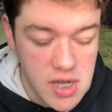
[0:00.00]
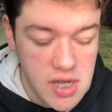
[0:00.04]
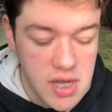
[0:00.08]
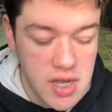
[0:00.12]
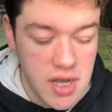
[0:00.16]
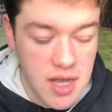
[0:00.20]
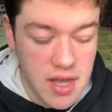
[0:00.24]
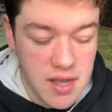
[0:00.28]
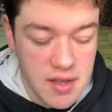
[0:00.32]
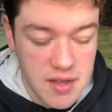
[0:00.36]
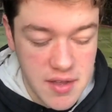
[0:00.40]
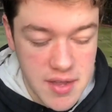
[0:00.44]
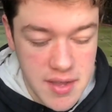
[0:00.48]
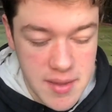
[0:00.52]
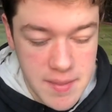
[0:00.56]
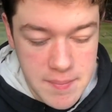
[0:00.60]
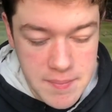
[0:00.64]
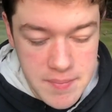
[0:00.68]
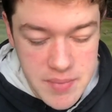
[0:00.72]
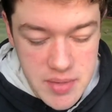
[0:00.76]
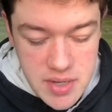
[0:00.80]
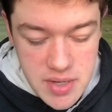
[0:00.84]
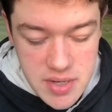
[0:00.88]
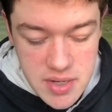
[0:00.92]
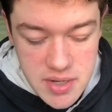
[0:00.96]

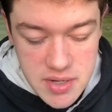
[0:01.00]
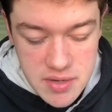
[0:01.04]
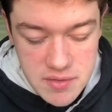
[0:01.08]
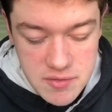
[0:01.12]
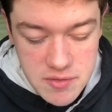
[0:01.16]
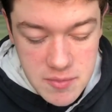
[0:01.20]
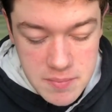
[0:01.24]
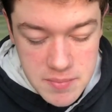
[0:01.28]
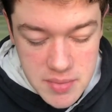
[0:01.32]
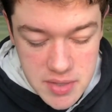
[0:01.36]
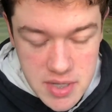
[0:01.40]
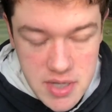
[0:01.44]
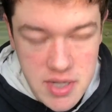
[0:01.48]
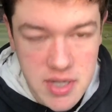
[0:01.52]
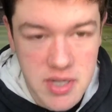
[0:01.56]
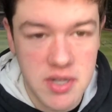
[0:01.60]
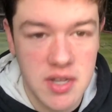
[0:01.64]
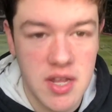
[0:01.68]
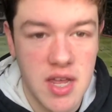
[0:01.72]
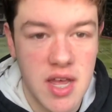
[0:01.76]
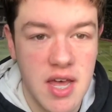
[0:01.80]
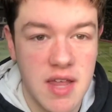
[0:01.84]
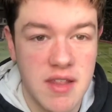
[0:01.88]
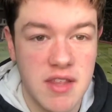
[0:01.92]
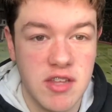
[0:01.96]
For Burton,
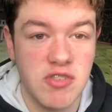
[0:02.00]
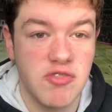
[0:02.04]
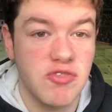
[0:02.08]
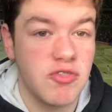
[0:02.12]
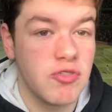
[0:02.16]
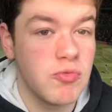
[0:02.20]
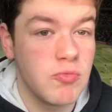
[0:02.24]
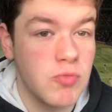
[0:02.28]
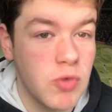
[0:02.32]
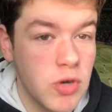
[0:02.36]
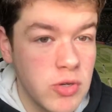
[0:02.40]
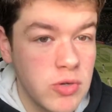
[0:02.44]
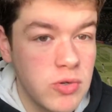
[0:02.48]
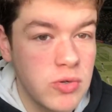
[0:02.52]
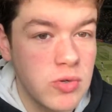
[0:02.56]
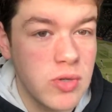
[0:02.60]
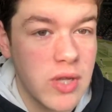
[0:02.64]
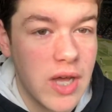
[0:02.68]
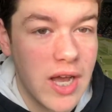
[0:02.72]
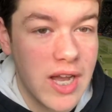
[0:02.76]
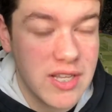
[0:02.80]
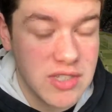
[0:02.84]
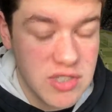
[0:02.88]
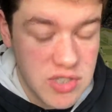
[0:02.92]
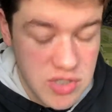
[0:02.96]
they drew
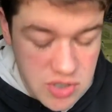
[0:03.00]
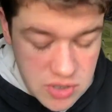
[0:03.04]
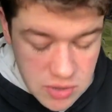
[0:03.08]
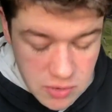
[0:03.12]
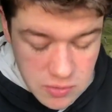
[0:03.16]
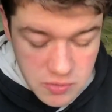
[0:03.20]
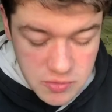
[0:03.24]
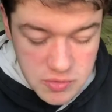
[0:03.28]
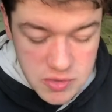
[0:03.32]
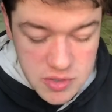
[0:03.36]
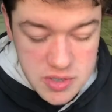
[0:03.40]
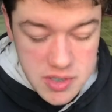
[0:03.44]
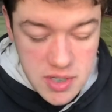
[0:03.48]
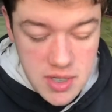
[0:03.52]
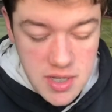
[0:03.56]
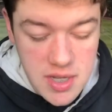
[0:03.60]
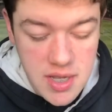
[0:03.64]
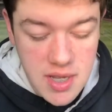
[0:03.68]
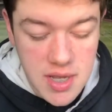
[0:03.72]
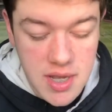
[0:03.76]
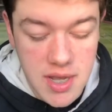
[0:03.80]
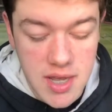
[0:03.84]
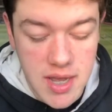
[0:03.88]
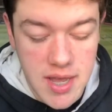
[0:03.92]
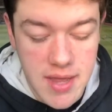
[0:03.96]
1-1 at Salford,
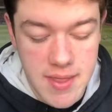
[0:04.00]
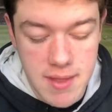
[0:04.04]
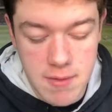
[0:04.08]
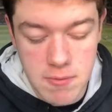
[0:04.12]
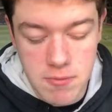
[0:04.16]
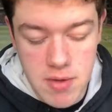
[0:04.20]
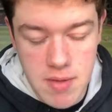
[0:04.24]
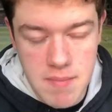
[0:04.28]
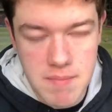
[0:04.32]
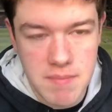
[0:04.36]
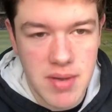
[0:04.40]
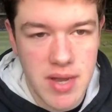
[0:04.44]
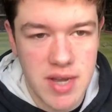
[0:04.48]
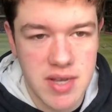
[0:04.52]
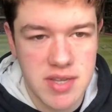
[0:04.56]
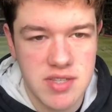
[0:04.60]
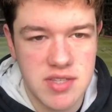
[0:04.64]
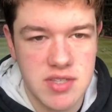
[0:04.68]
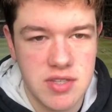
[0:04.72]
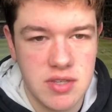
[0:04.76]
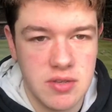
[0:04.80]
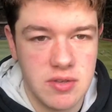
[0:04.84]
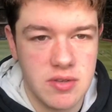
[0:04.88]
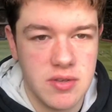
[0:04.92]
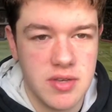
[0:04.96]
and then went back
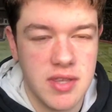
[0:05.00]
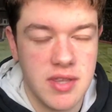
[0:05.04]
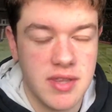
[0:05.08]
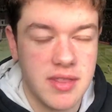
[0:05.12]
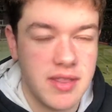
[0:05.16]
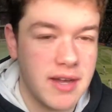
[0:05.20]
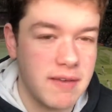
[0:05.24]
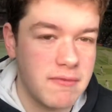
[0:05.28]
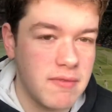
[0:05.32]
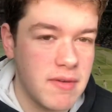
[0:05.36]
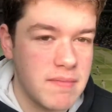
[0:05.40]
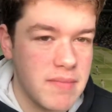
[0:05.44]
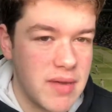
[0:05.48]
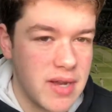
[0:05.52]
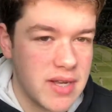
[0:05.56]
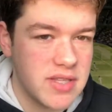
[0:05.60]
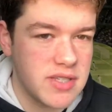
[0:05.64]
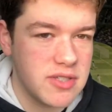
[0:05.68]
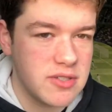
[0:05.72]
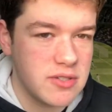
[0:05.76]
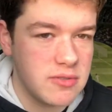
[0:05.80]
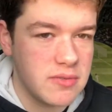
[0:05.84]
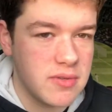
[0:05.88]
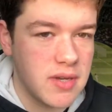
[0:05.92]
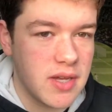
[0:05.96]
to the
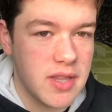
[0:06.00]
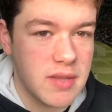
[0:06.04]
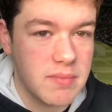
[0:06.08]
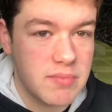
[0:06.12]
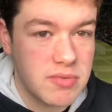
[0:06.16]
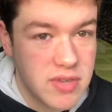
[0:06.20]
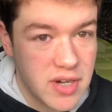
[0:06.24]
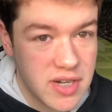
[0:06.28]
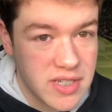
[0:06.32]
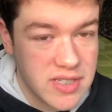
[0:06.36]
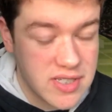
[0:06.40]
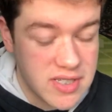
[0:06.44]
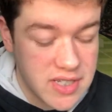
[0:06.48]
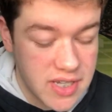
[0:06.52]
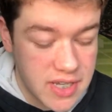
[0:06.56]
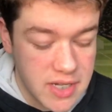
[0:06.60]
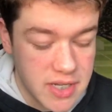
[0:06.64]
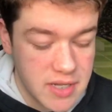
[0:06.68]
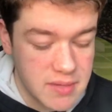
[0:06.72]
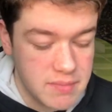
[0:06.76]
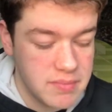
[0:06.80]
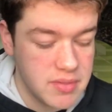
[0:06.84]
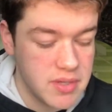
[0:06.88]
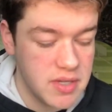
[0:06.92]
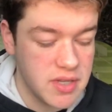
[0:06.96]
Pirelli
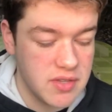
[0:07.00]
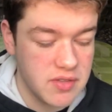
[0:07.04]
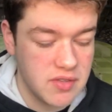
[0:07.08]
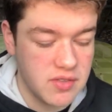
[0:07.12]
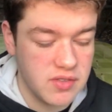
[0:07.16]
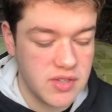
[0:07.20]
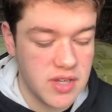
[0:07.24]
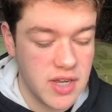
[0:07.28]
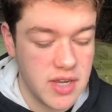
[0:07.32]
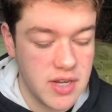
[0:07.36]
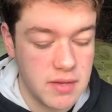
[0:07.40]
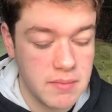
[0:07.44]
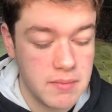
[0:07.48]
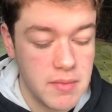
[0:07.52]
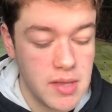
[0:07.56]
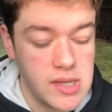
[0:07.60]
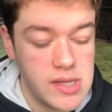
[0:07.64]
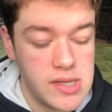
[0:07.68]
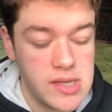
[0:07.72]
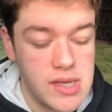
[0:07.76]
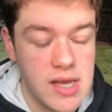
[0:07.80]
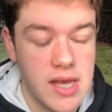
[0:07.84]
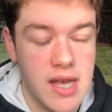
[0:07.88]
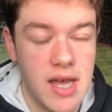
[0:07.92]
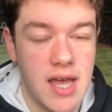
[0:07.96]
Stadium, Burton Stadium,
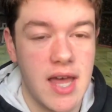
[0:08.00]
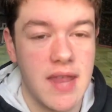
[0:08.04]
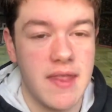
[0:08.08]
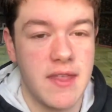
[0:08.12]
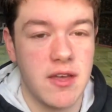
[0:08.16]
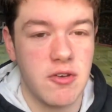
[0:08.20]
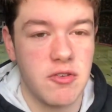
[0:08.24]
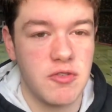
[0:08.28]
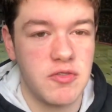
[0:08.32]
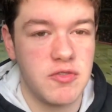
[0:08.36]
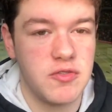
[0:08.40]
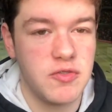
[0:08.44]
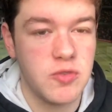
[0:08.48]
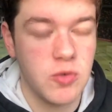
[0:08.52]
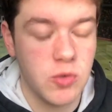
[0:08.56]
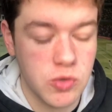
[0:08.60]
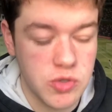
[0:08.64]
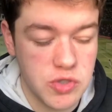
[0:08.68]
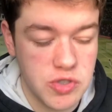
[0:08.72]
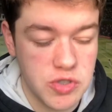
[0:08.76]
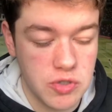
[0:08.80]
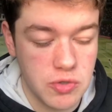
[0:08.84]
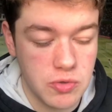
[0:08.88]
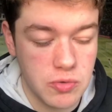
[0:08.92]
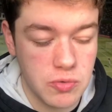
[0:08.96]
and they got a
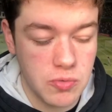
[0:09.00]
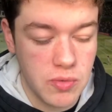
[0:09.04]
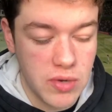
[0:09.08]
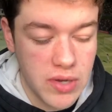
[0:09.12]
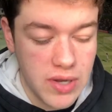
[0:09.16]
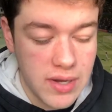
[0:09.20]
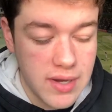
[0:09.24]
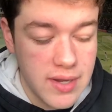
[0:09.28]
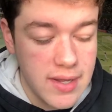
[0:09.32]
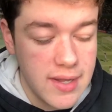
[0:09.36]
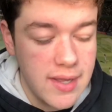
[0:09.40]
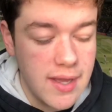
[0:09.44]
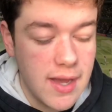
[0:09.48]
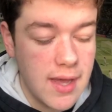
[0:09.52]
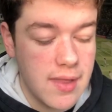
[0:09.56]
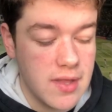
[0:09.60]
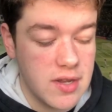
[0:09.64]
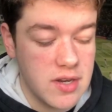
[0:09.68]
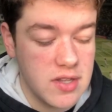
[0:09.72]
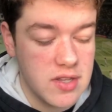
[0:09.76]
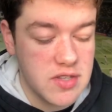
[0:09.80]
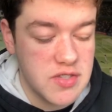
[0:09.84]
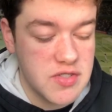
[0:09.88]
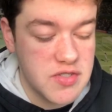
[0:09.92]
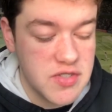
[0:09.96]
4-2 win. And
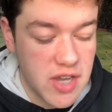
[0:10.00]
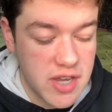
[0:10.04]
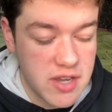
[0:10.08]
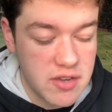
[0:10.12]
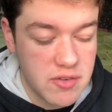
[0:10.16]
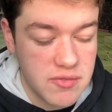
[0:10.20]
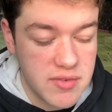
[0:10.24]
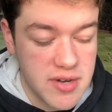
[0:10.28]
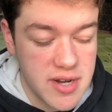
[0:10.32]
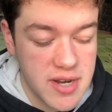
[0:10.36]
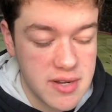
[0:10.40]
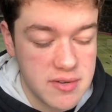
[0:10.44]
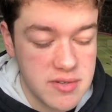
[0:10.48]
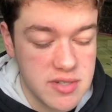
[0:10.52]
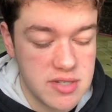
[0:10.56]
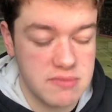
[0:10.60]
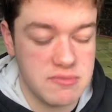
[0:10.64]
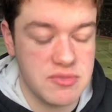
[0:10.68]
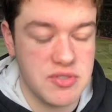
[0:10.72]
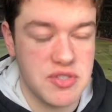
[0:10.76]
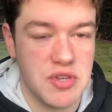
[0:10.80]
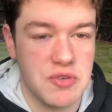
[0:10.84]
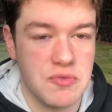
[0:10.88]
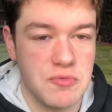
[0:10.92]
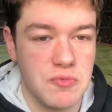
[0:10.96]
then in the second round, it
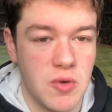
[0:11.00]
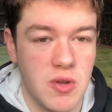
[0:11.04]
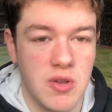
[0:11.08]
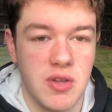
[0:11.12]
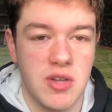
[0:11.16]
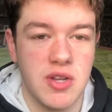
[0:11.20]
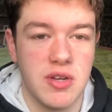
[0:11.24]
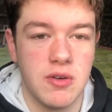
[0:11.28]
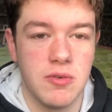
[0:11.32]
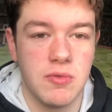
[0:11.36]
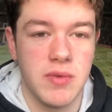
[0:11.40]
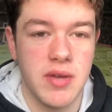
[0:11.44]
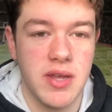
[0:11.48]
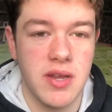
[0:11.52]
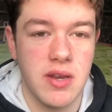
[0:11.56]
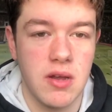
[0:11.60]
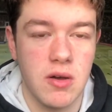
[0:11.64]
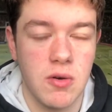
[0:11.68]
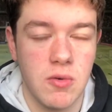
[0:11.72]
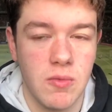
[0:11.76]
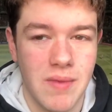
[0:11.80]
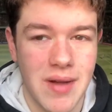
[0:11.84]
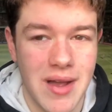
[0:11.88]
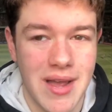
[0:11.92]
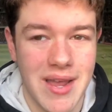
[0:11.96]
was a 1-0 win
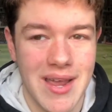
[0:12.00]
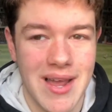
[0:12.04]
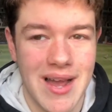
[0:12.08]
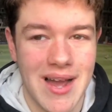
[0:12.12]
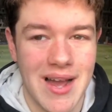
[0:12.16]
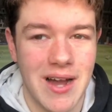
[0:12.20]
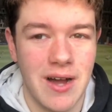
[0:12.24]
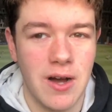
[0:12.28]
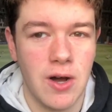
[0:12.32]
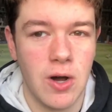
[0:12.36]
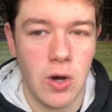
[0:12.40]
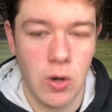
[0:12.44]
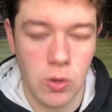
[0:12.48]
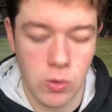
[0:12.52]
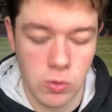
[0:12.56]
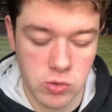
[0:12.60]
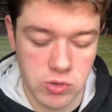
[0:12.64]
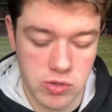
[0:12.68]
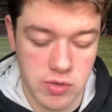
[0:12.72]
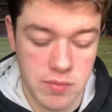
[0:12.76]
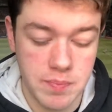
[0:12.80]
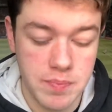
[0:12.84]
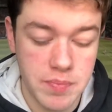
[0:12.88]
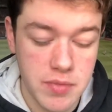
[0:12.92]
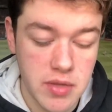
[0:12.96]
away at
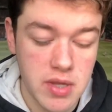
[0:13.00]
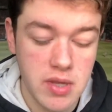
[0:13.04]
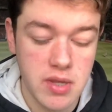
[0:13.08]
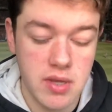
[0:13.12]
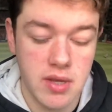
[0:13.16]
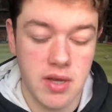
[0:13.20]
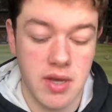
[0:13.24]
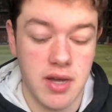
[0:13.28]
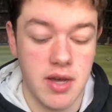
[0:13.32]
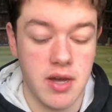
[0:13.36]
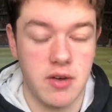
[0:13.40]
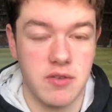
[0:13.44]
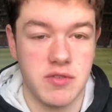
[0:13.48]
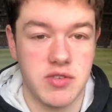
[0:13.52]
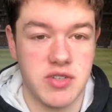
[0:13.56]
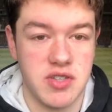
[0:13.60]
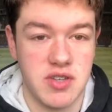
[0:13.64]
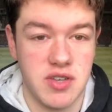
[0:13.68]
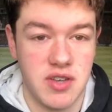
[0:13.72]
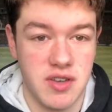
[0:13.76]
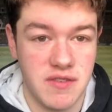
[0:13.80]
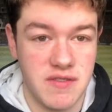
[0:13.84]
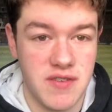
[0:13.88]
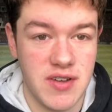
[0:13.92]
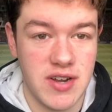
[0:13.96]
Oldham,
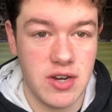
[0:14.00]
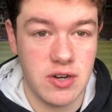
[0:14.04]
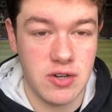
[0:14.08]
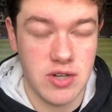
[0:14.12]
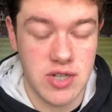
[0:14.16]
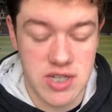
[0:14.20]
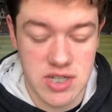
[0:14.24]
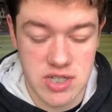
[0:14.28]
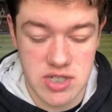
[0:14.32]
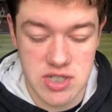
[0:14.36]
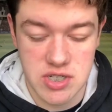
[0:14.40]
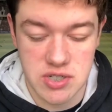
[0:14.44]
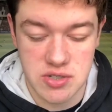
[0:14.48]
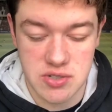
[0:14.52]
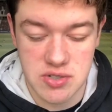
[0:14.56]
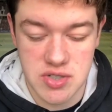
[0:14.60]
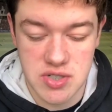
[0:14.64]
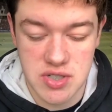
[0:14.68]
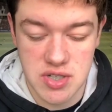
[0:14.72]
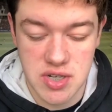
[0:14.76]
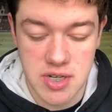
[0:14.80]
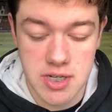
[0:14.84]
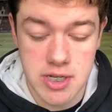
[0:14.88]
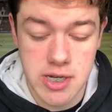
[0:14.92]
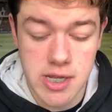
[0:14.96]
obviously a fellow League 2
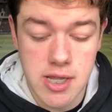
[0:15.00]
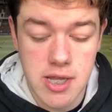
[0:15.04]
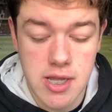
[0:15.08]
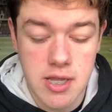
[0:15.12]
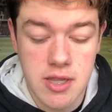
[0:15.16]
side.